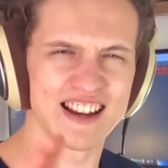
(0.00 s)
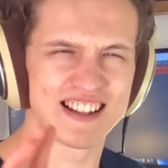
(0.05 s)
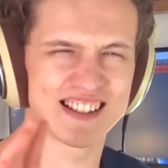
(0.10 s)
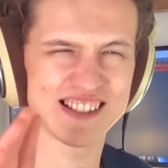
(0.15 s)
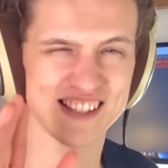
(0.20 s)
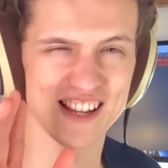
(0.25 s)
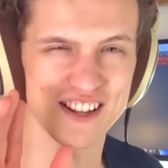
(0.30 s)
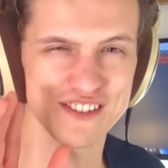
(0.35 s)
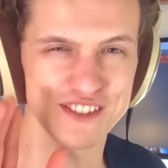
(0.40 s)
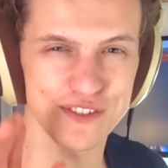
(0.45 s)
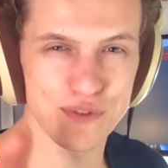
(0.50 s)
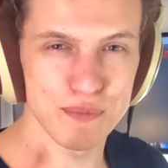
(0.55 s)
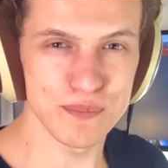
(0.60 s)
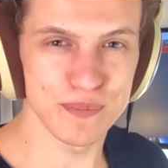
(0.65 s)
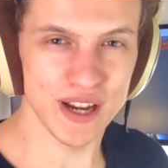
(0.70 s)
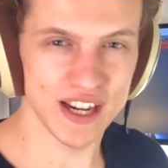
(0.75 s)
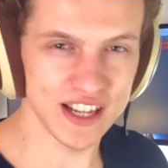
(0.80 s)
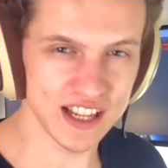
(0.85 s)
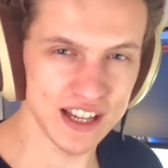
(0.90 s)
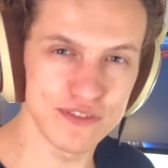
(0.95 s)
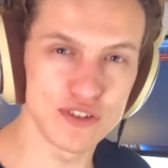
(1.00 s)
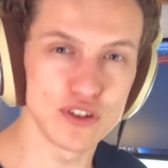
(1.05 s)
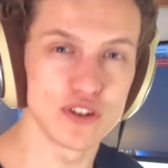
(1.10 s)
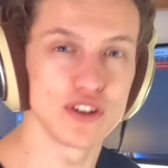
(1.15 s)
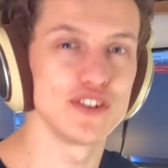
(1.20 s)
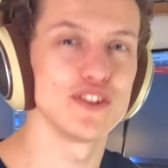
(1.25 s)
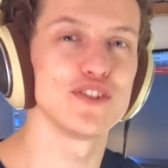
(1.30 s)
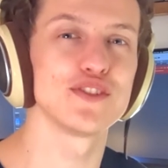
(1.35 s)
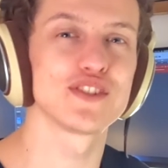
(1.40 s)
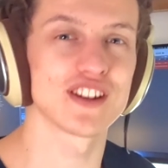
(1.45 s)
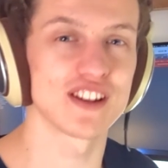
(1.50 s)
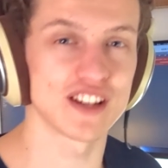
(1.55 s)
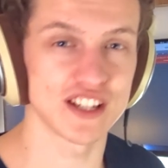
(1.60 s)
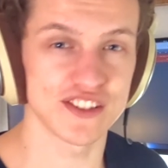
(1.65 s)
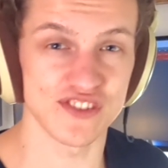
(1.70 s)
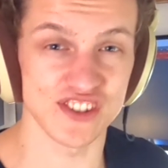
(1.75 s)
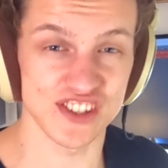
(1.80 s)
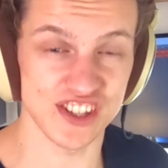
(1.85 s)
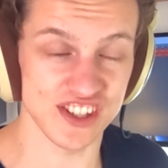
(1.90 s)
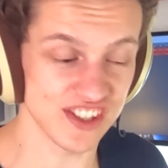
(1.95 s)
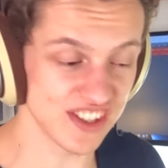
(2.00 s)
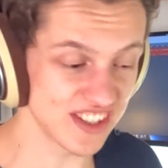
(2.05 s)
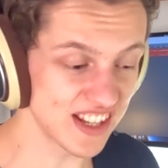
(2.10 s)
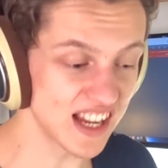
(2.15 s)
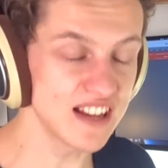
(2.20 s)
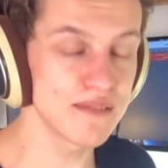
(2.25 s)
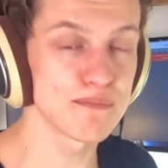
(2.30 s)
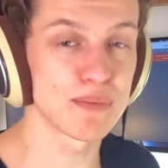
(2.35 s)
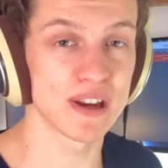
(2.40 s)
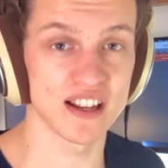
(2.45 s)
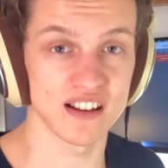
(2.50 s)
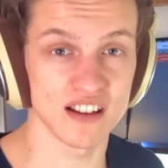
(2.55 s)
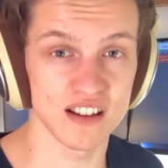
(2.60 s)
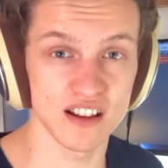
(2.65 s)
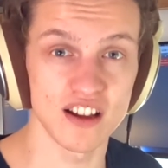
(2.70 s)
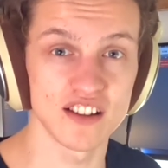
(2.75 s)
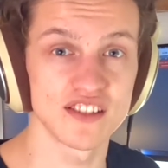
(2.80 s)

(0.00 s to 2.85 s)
And it sounds even better if you can utilize the sustain pedal